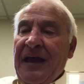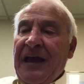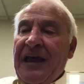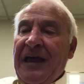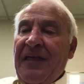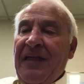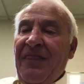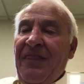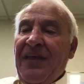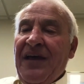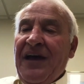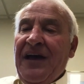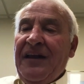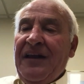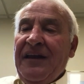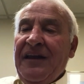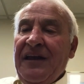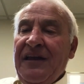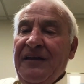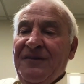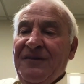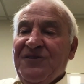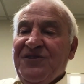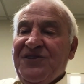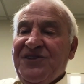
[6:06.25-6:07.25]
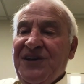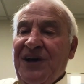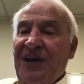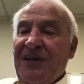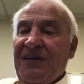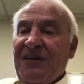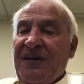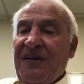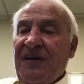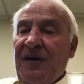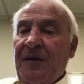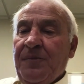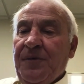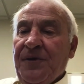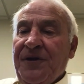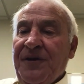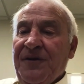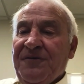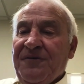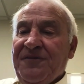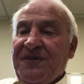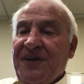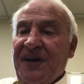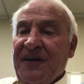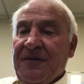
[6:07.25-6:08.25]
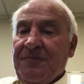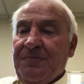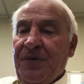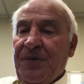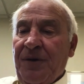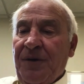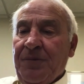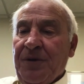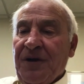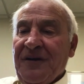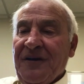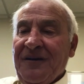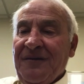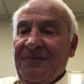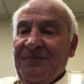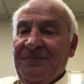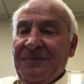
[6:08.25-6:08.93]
and then either sell the company or take it public.